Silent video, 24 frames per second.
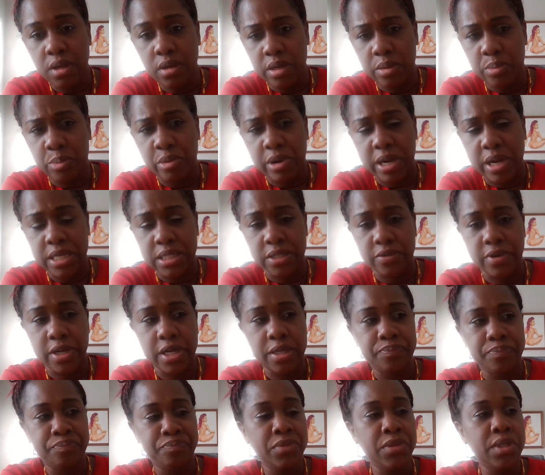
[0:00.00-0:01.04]
Good price,
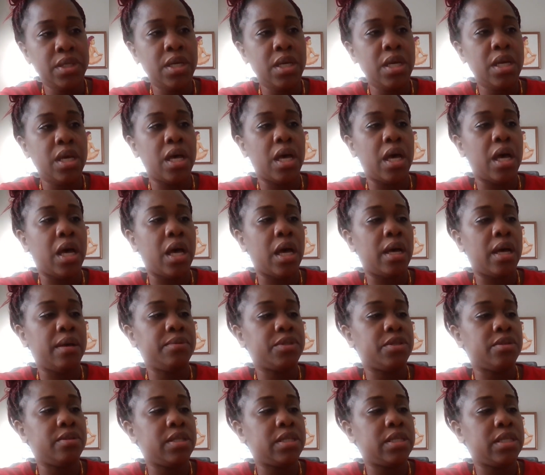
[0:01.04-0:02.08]
right?
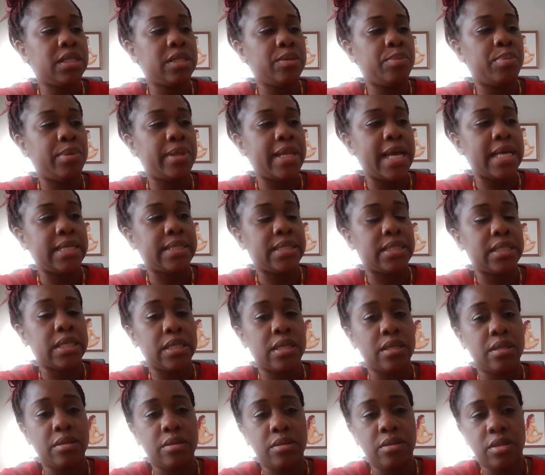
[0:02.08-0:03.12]
So this is a
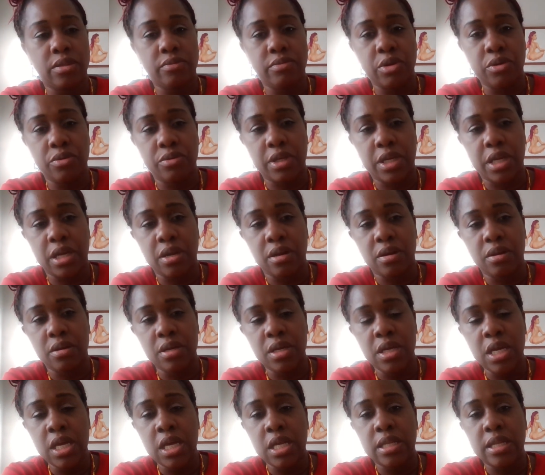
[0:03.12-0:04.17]
plastic throat here.
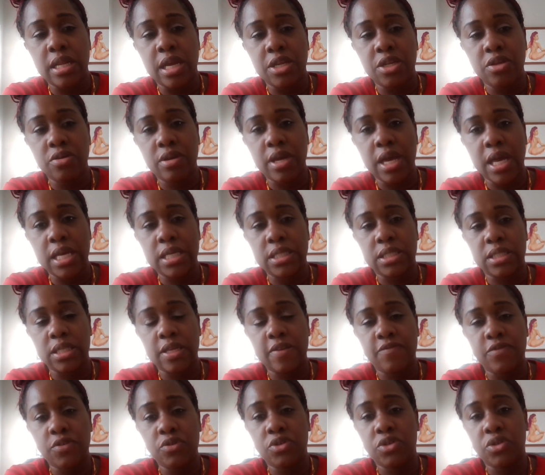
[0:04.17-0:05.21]
Now, you guys,
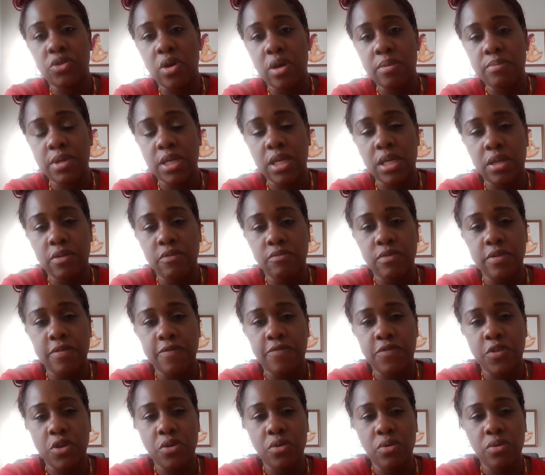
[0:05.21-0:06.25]
if you saw me
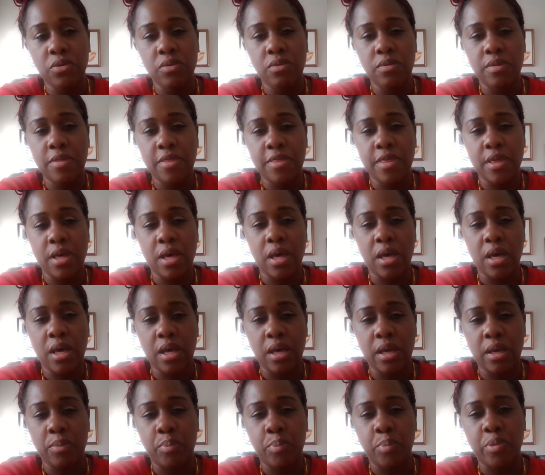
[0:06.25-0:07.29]
review
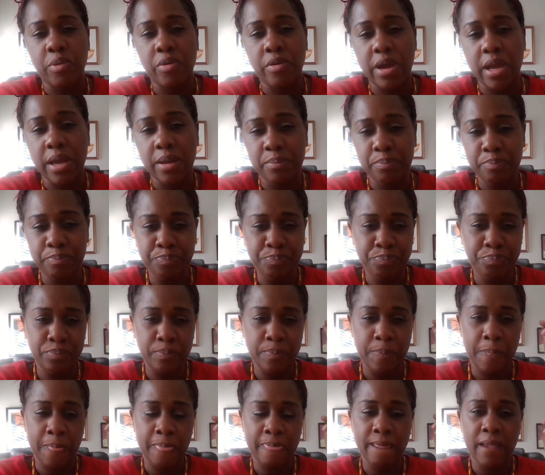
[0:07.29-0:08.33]
the Prem,
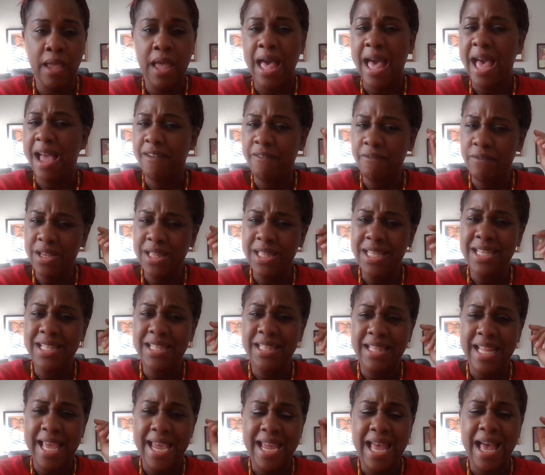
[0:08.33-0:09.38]
I
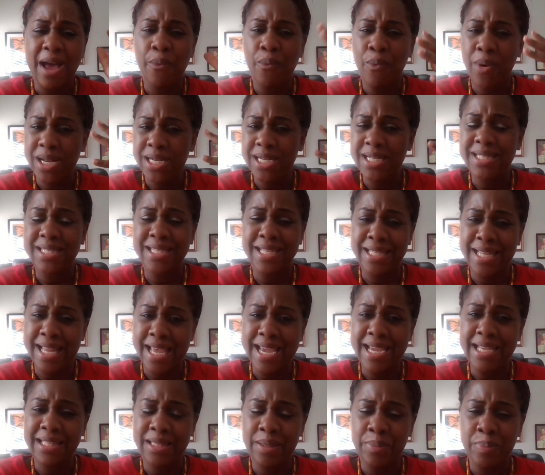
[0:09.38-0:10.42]
wanted to
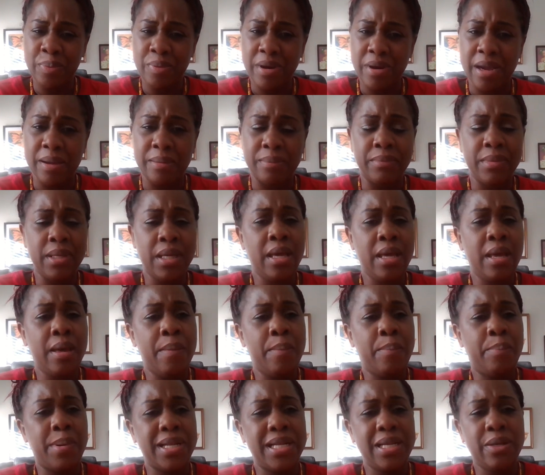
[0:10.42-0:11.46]
like the Prem,
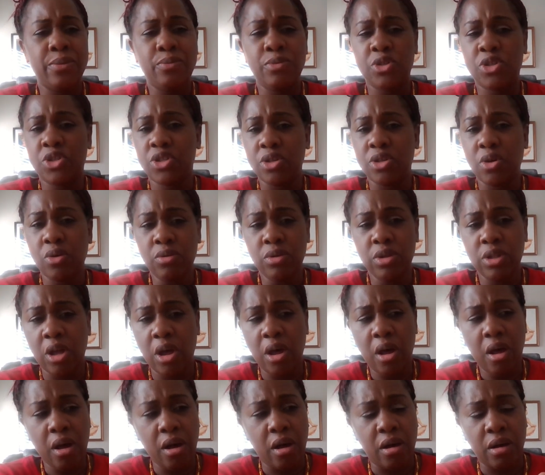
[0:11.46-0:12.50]
but it was so
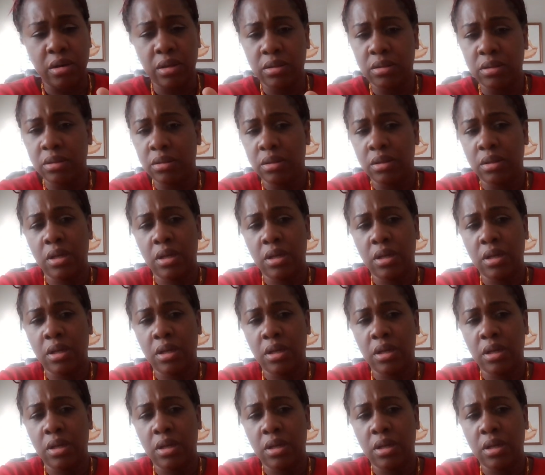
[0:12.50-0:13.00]
long.